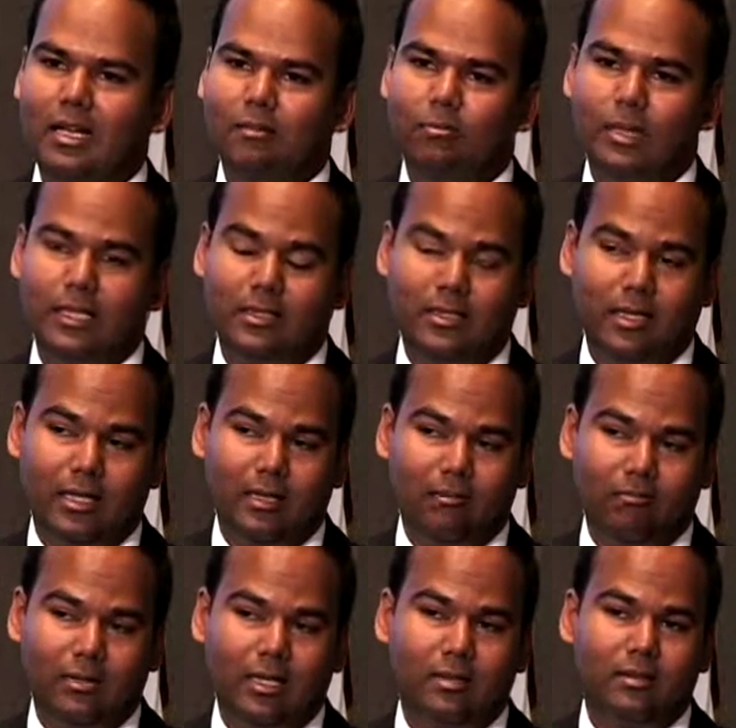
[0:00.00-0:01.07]
But uh,
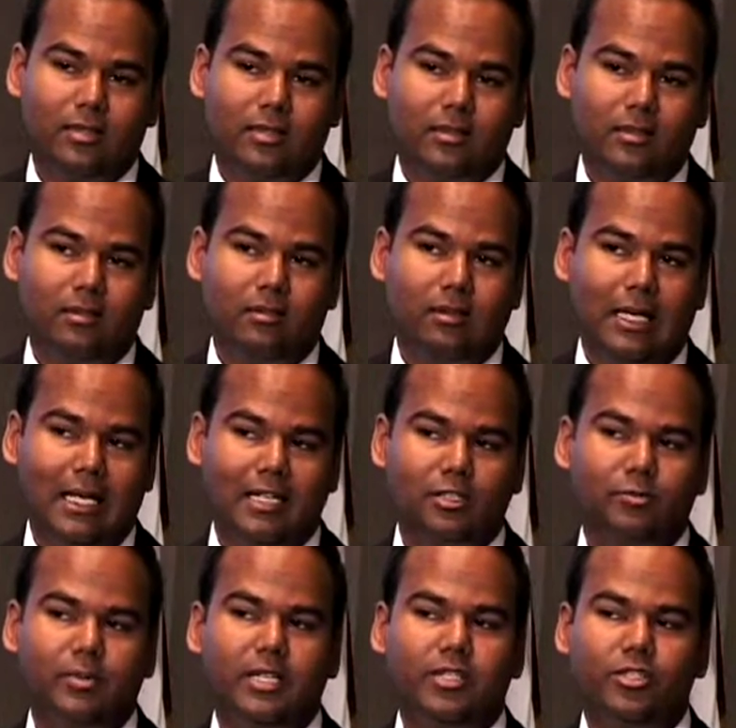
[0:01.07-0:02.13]
milk thistle has
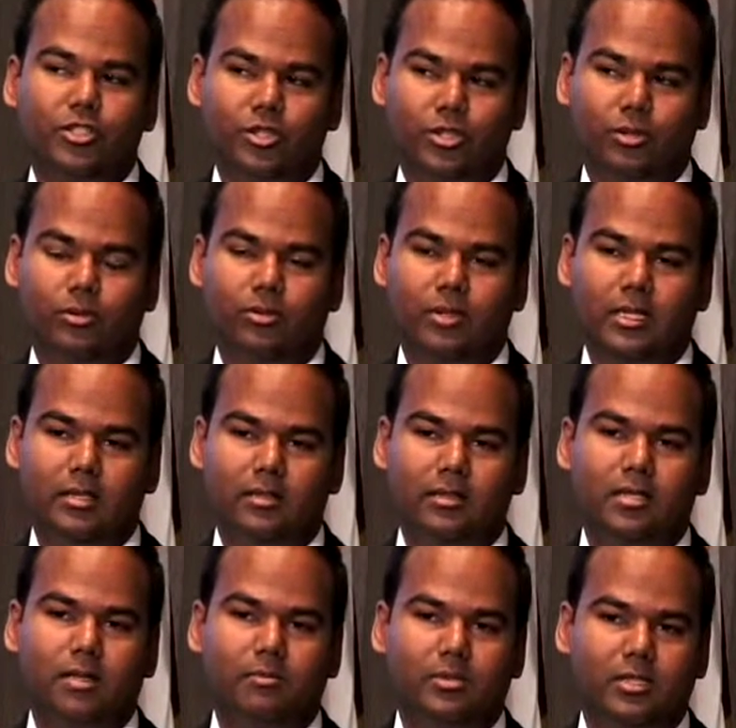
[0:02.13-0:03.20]
been shown in
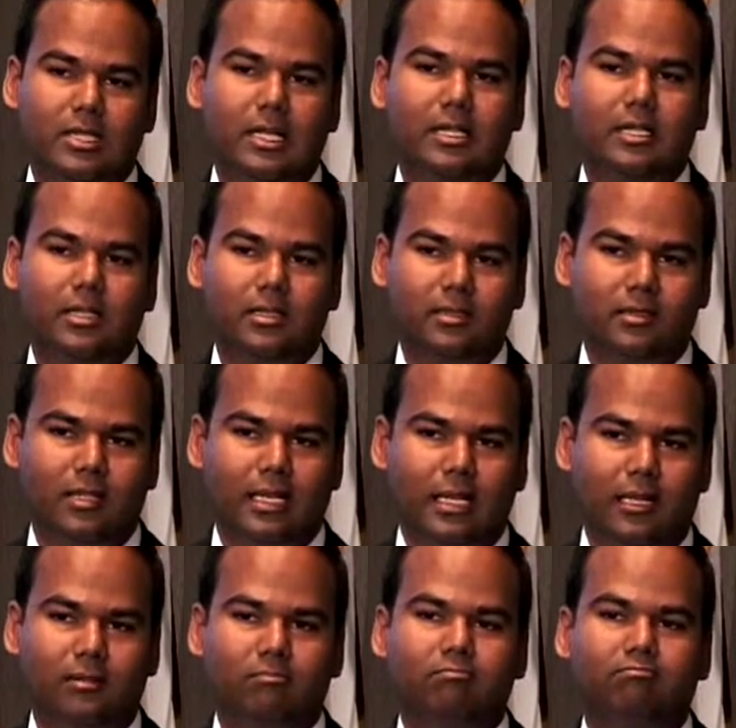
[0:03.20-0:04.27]
some studies
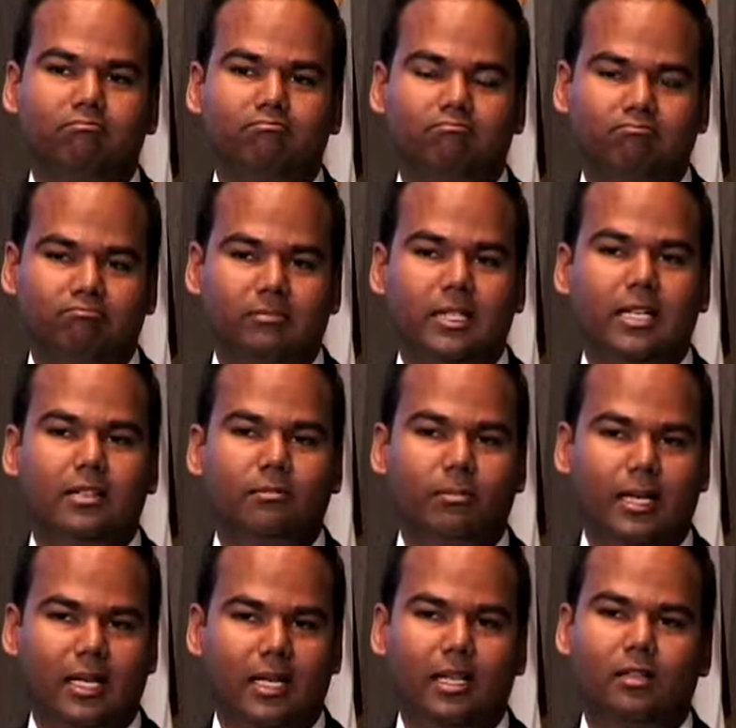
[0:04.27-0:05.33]
that it
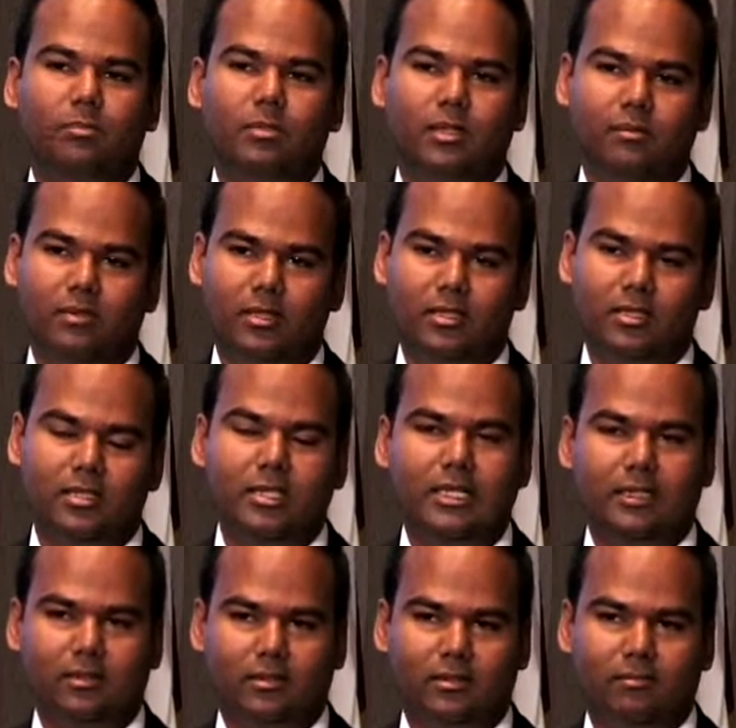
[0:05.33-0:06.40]
may help liver
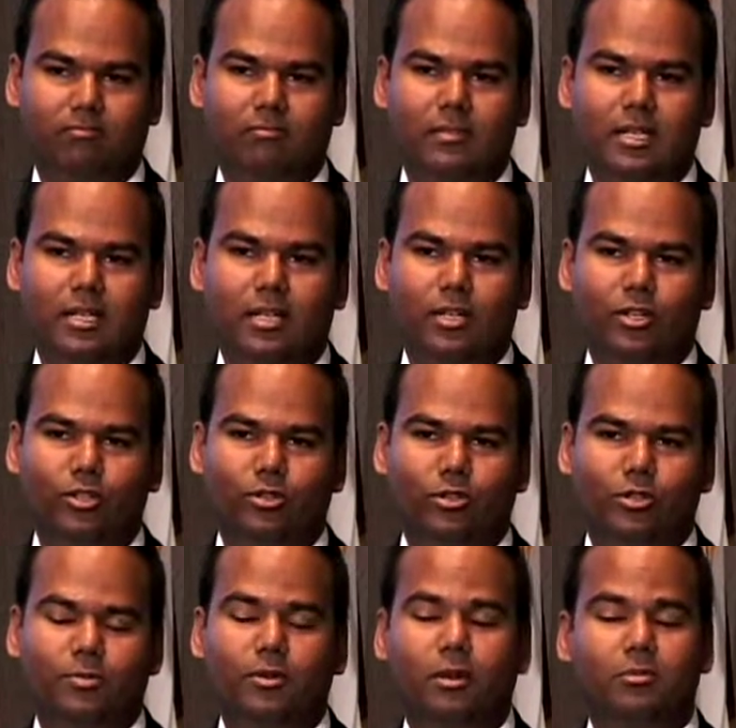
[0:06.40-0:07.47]
disease. So
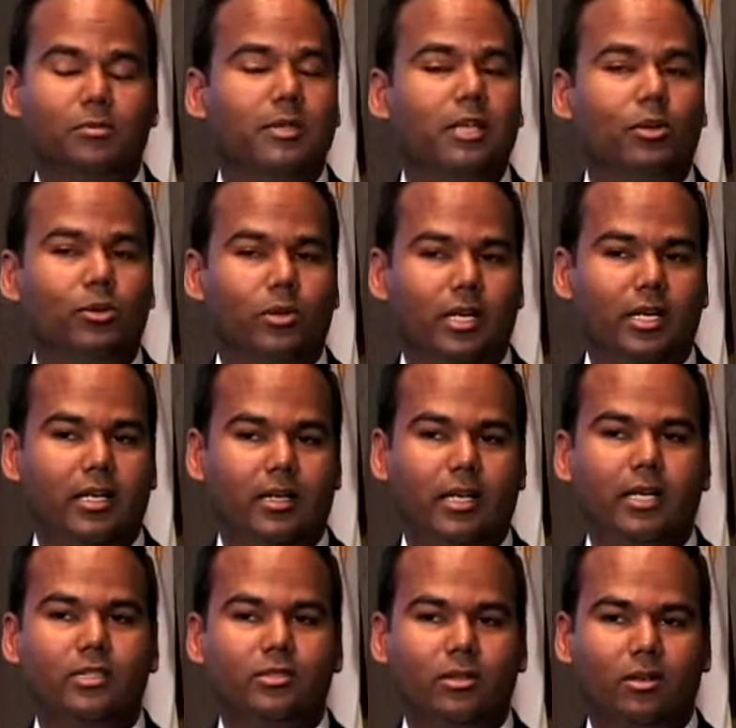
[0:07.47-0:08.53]
it's probably okay
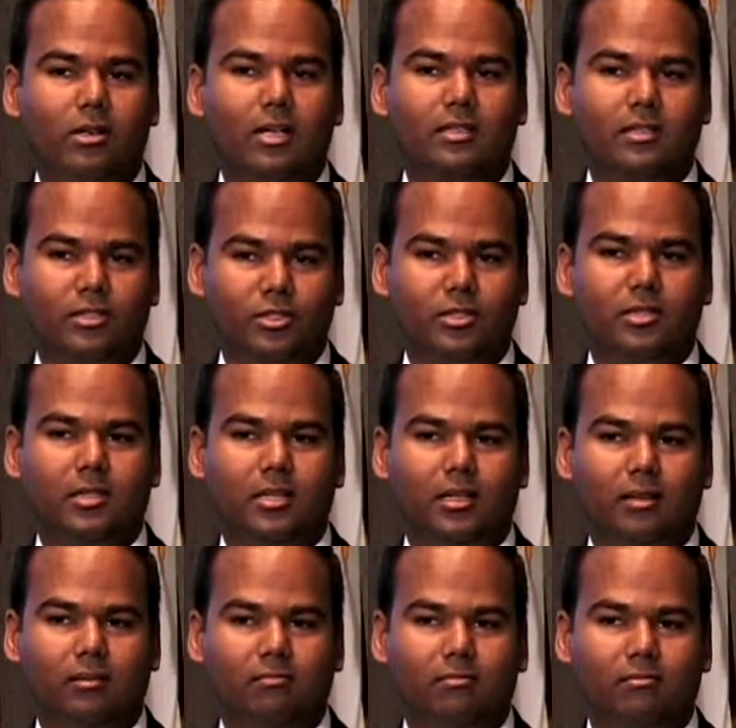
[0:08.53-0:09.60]
as long as it's
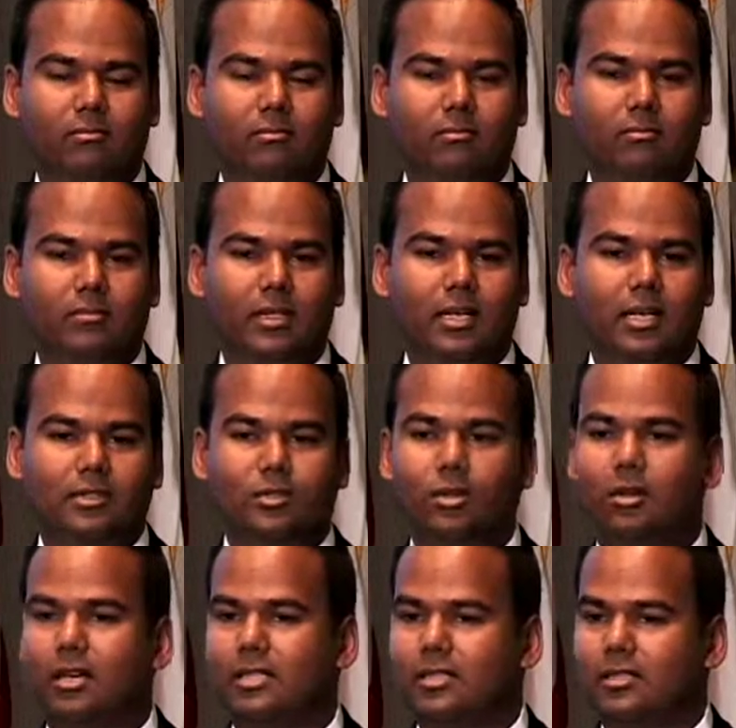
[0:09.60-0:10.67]
uh, as
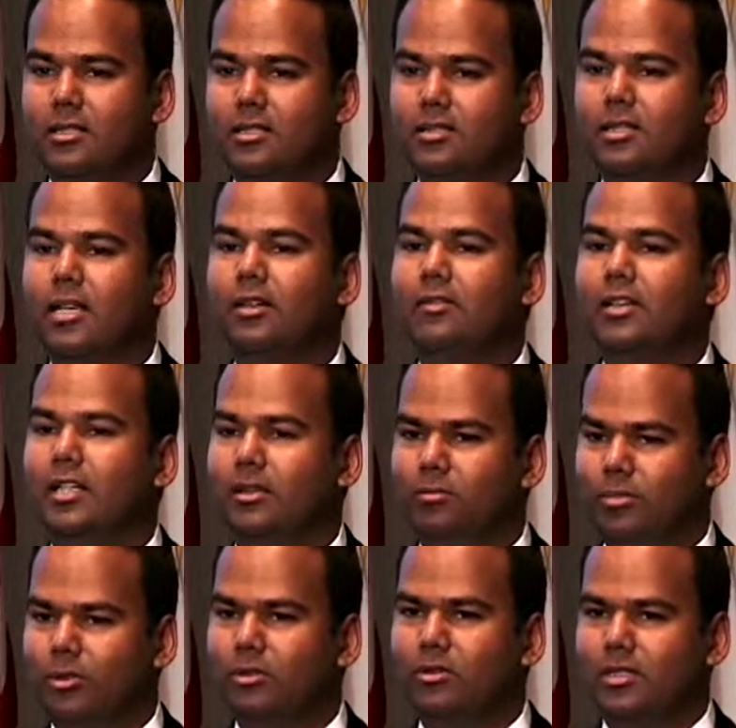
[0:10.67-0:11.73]
long as it doesn't have any
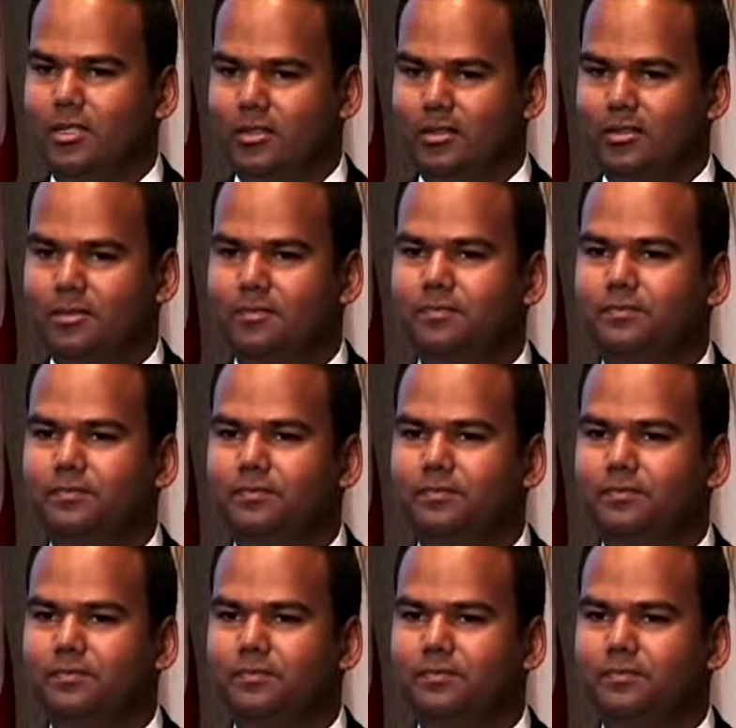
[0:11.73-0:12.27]
impurities.